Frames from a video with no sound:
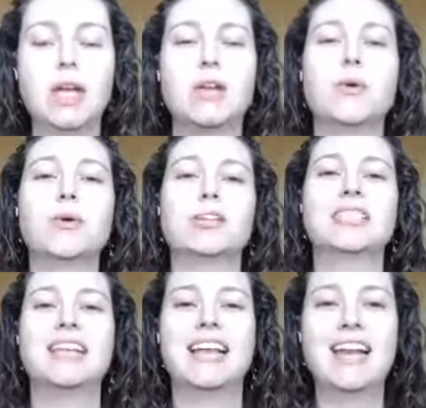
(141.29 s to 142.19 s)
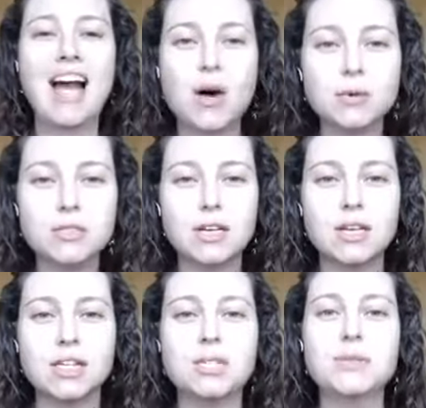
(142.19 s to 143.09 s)
in order to get it out,
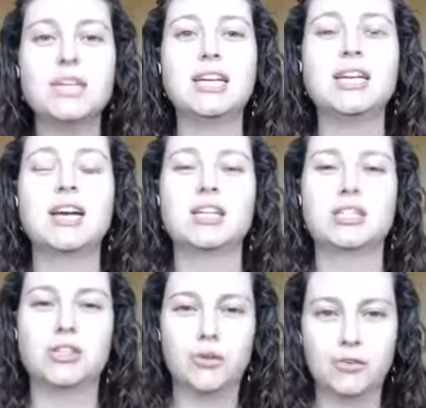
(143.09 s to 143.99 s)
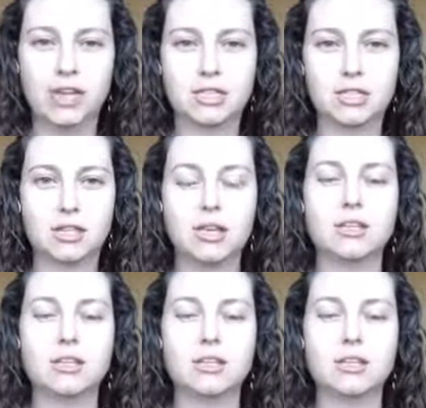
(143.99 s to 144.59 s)
you need sulfates.